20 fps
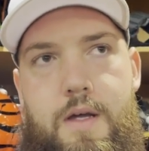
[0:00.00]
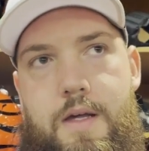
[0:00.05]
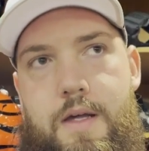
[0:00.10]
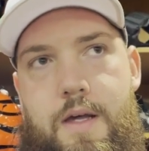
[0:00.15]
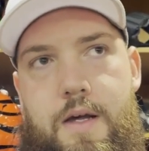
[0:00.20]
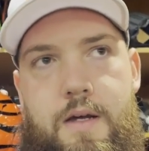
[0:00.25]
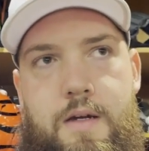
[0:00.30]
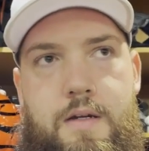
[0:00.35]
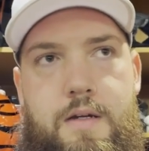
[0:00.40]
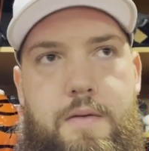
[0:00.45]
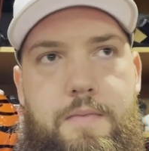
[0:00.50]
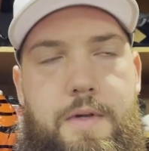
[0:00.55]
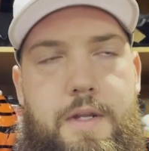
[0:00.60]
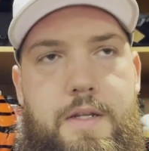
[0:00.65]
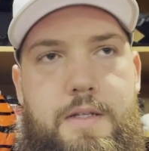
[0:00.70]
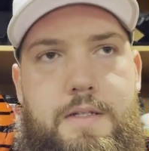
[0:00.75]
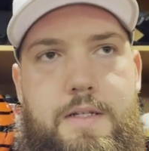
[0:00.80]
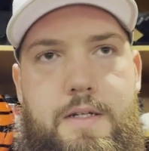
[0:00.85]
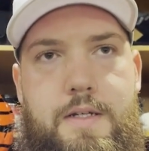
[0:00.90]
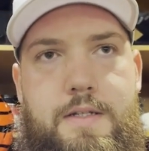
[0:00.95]
Yeah, I mean,
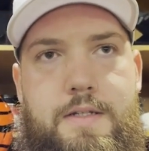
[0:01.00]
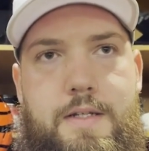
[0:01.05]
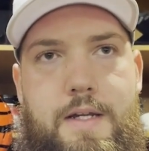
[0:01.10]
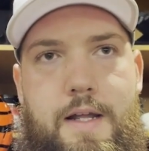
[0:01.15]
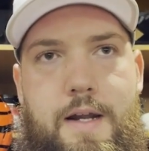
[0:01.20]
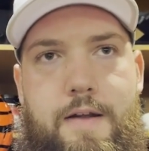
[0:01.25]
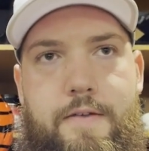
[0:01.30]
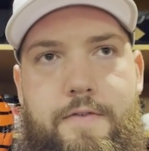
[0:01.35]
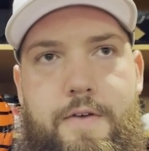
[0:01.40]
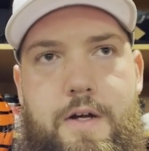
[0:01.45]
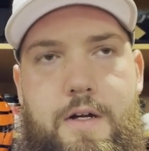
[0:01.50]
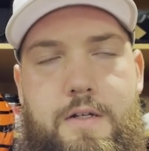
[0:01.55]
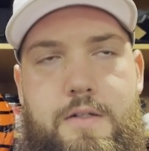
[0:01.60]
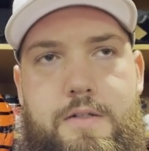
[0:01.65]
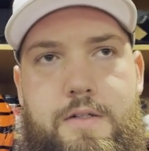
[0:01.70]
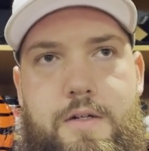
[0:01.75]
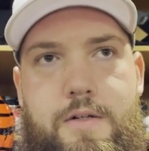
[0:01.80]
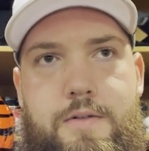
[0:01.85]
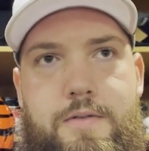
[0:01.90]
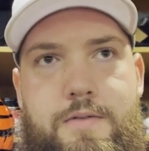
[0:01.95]
it's the NFL,
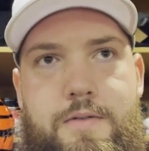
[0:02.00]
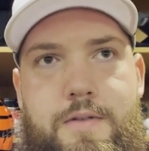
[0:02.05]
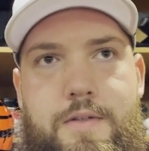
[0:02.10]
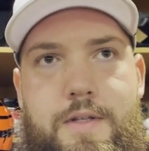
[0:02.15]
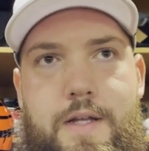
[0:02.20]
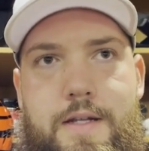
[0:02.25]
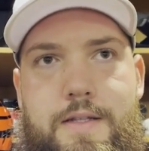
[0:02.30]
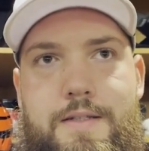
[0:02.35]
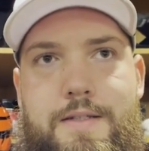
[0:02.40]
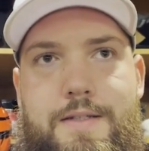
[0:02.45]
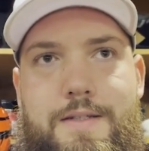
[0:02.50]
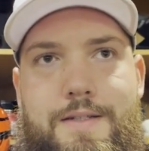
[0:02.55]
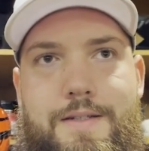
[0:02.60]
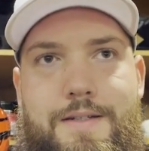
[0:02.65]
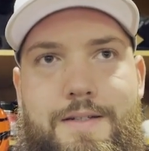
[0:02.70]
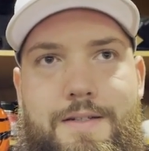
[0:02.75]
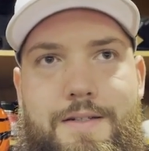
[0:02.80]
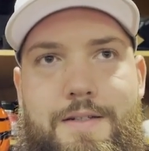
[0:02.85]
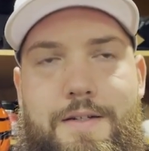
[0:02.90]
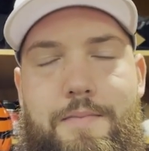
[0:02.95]
so
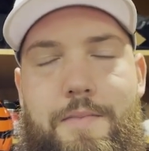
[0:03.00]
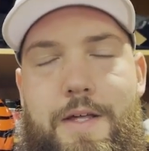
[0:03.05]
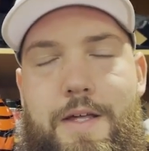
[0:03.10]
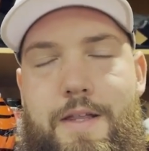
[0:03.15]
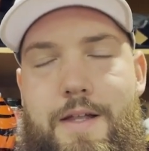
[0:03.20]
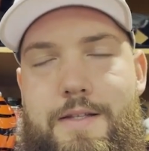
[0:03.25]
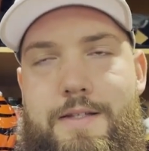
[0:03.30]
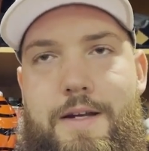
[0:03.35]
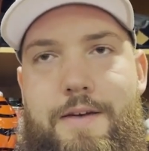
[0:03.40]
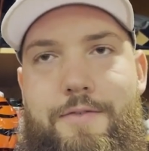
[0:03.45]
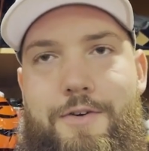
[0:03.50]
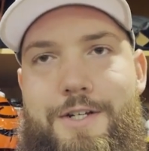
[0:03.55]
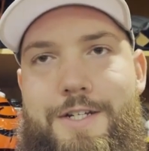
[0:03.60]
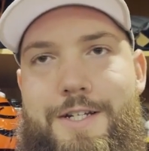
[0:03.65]
that's, to me, that's every